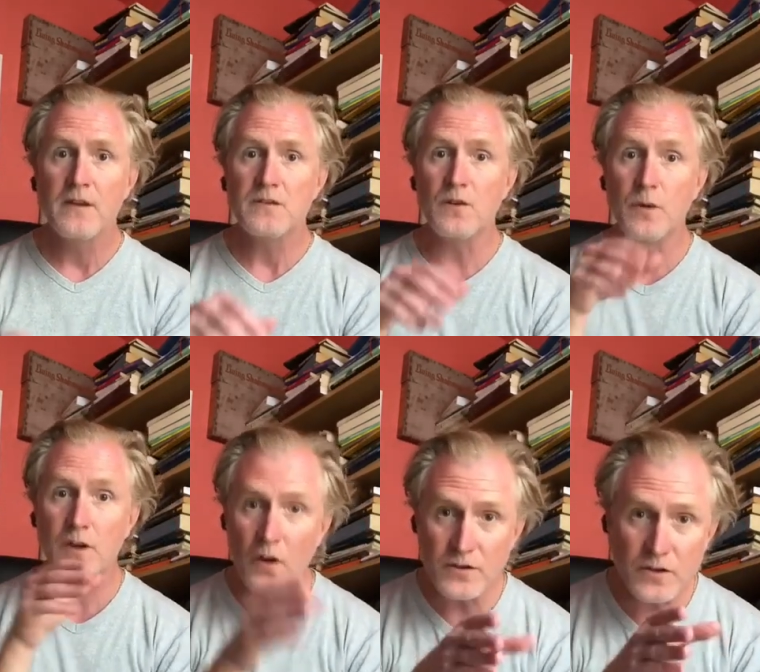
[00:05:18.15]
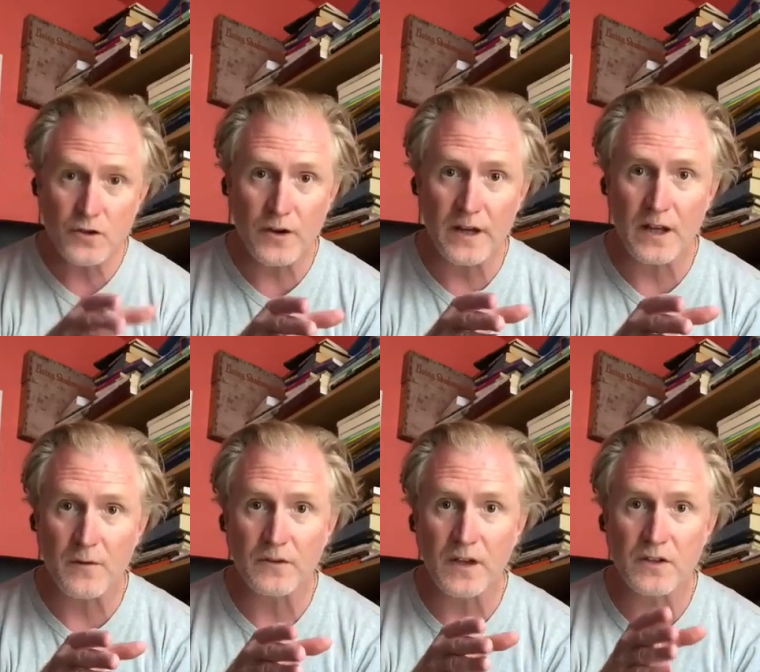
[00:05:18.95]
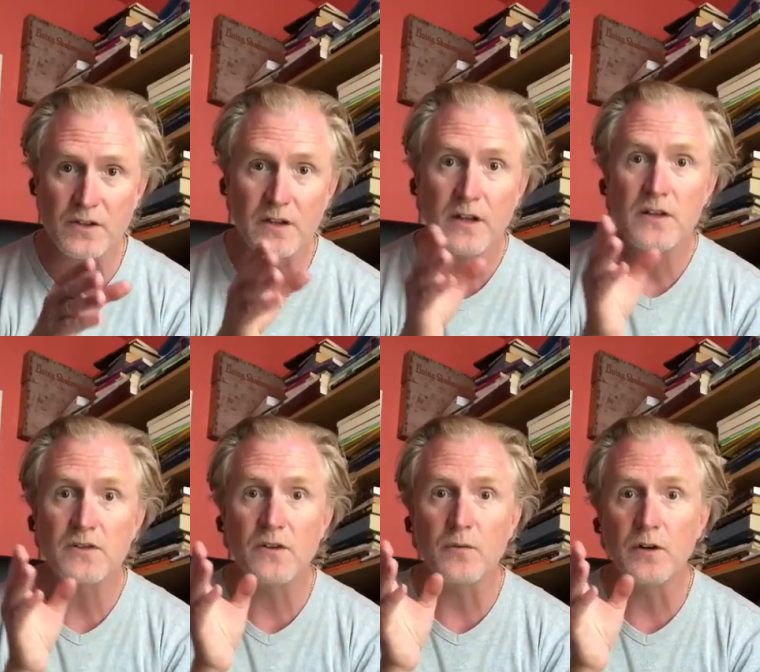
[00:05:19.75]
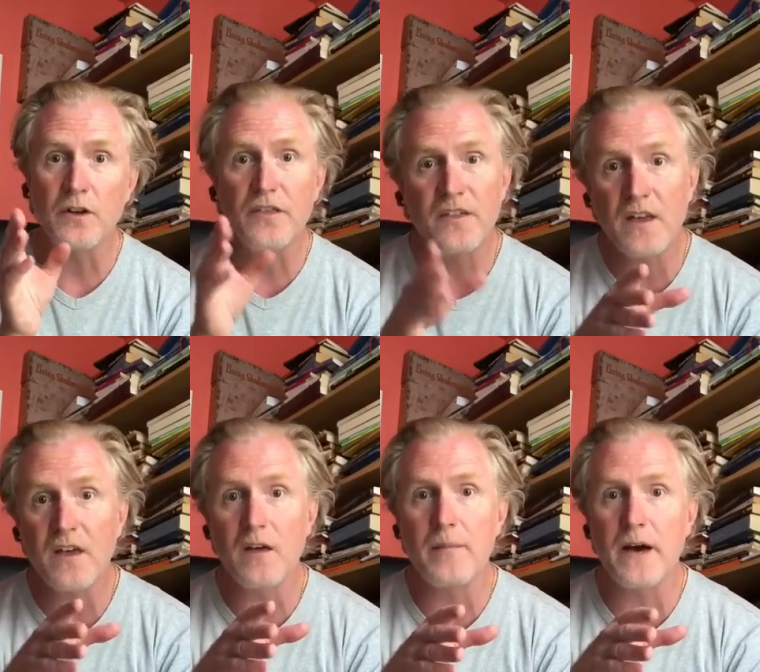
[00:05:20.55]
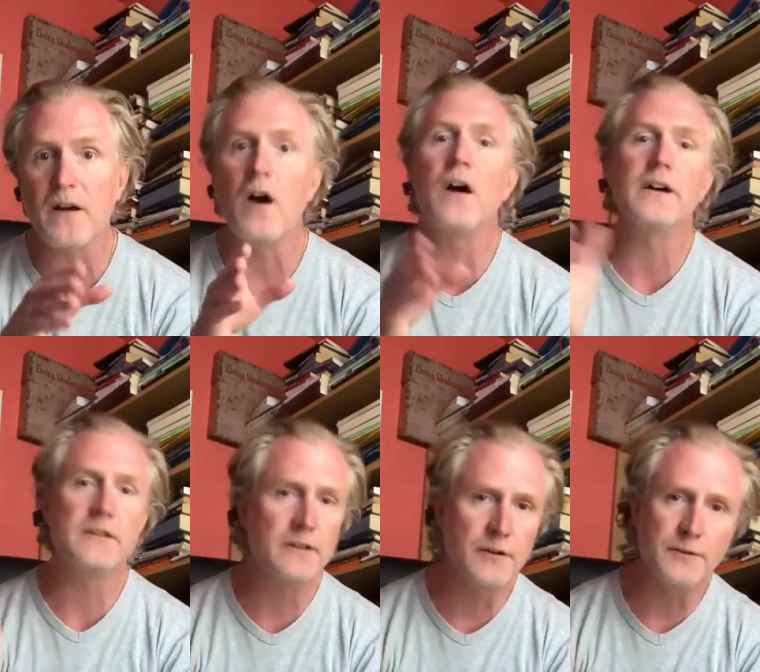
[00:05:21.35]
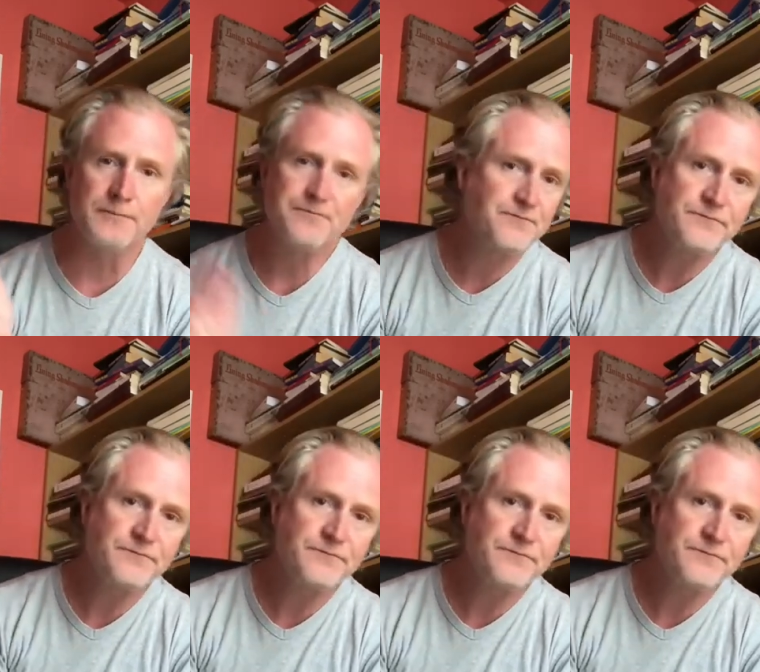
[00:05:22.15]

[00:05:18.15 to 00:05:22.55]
So we're concentrating our attention so that we're not thinking about, I'm